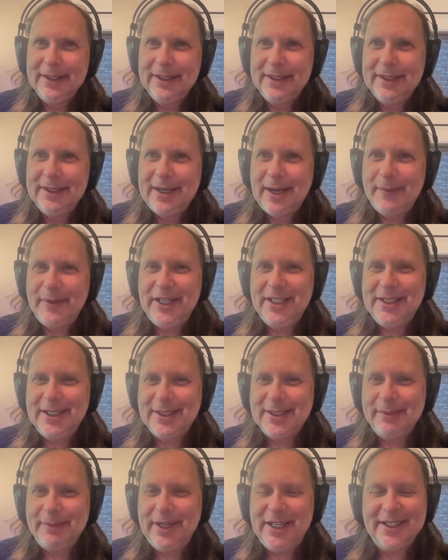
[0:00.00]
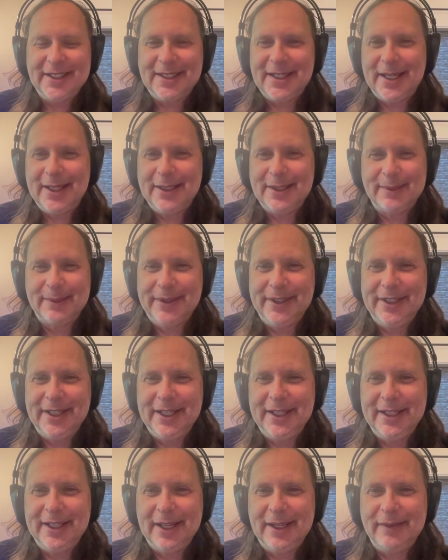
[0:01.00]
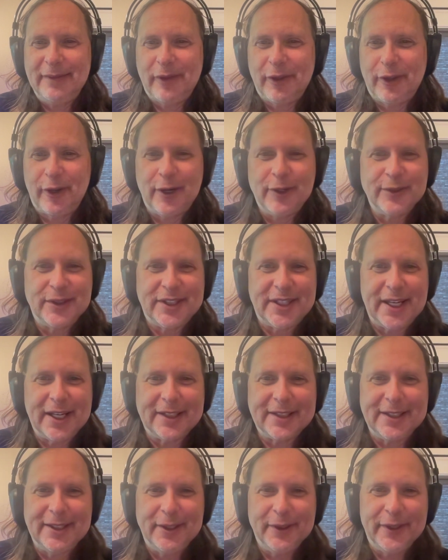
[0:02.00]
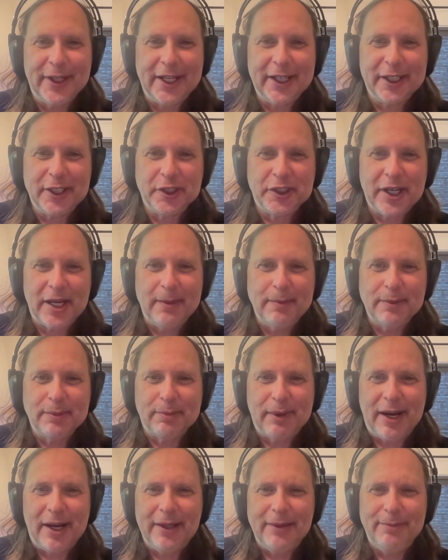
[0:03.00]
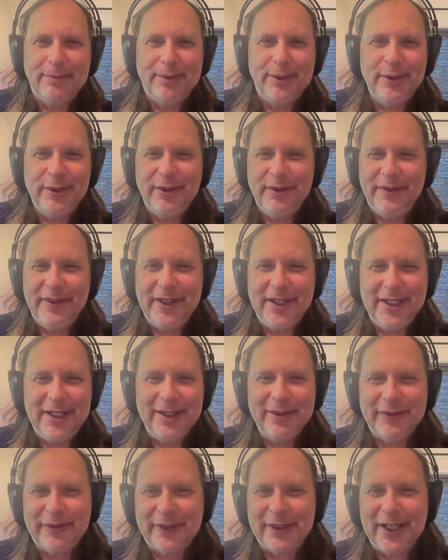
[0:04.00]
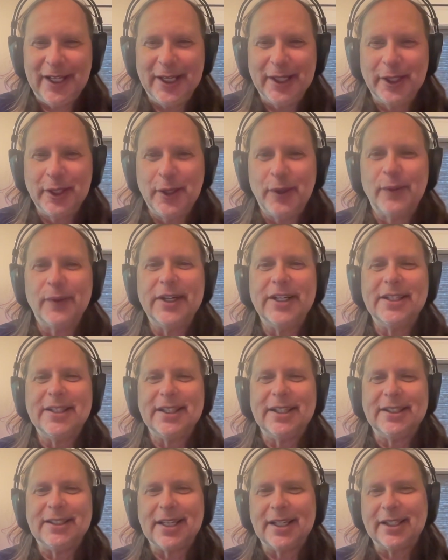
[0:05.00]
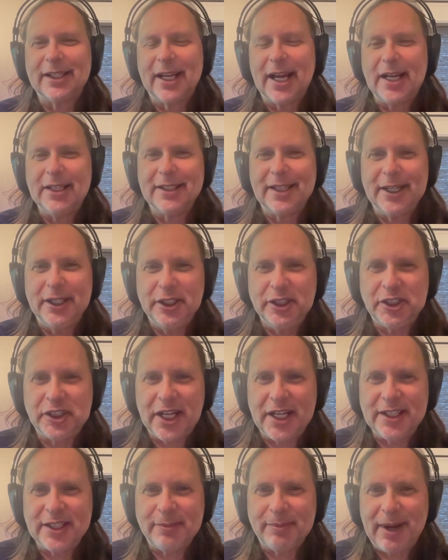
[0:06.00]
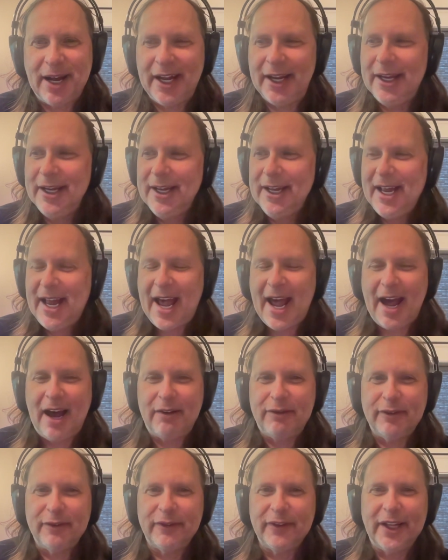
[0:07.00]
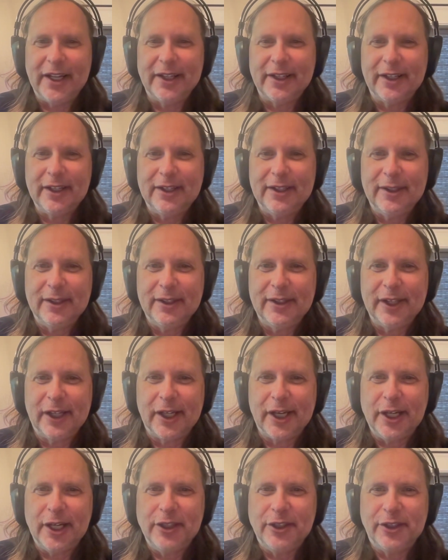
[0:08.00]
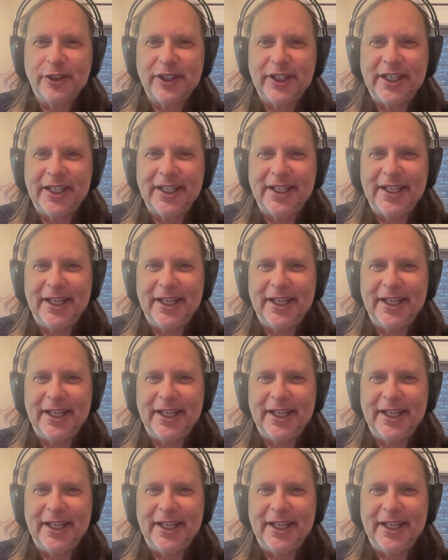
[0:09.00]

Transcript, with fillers: I mean, it doesn't make sense when they throw sex into like a James Bond movie for like no reason. It's like the guy's getting chased by half of like the country,